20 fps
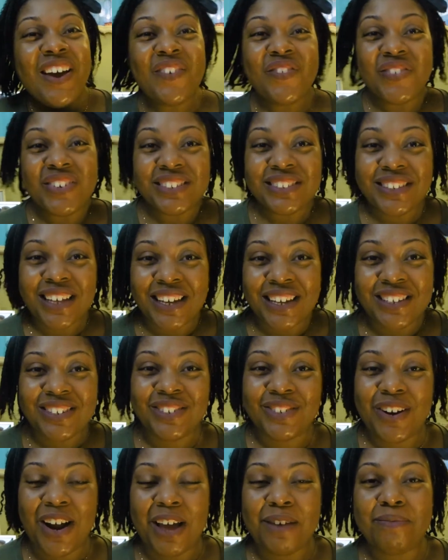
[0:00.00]
for a second
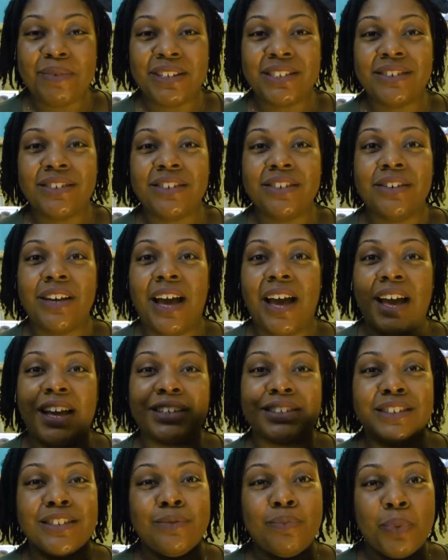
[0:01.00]
trimester, you
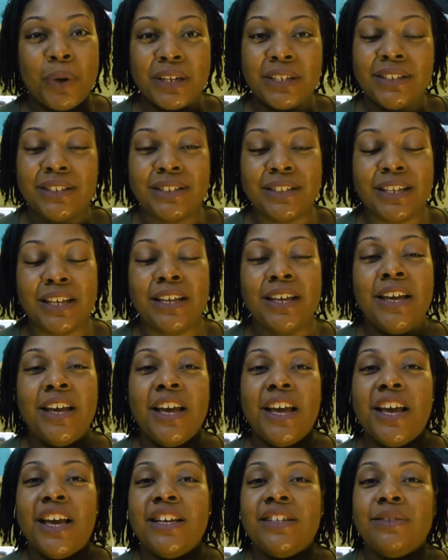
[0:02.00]
guys. This pregnancy
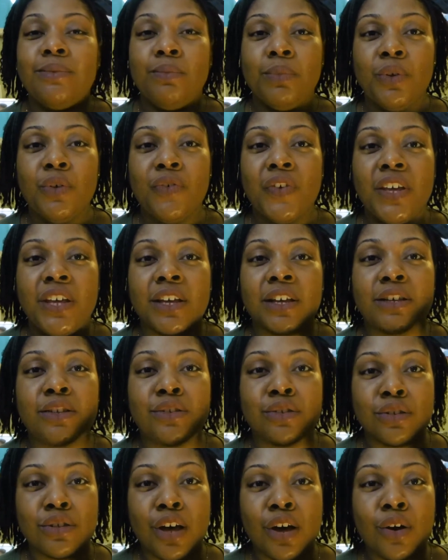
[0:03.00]
is moving
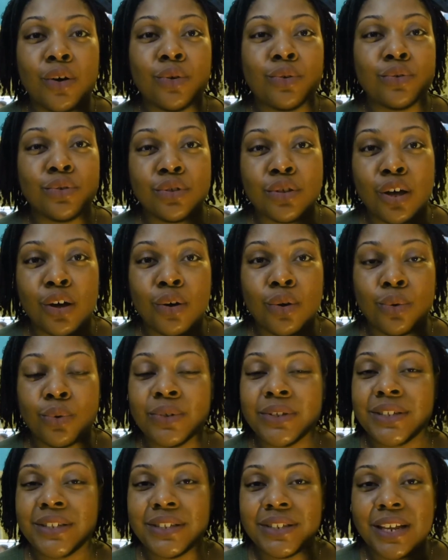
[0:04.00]
so, so
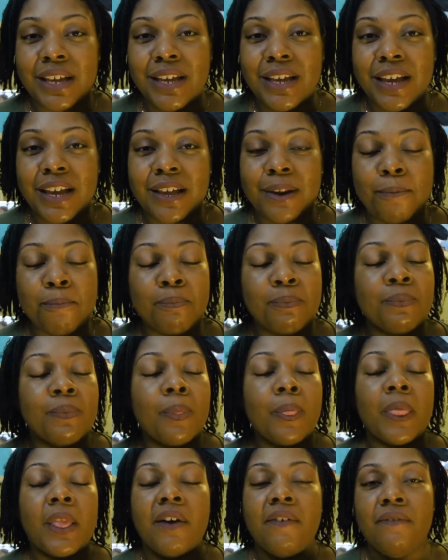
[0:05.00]
stinking
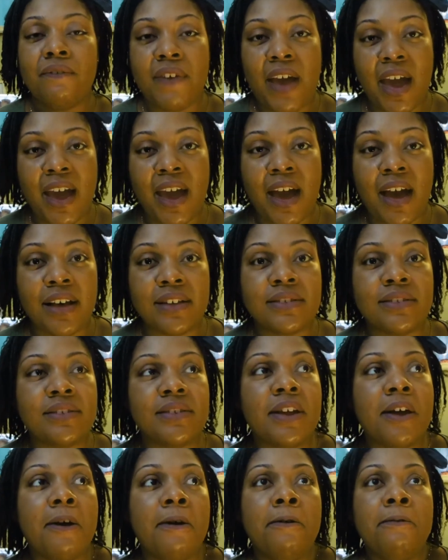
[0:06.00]

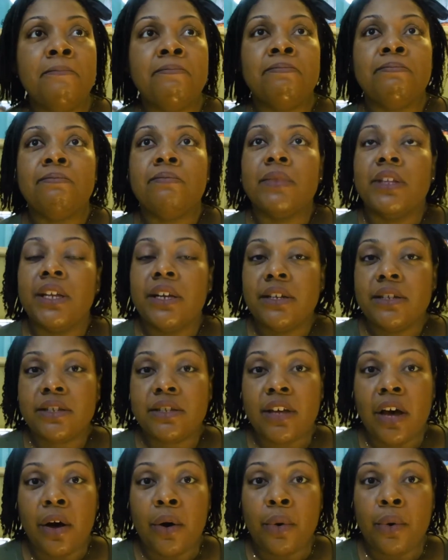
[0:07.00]
fast.
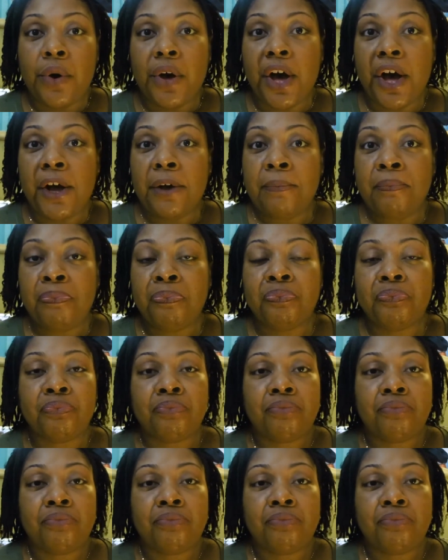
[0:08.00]
So, um,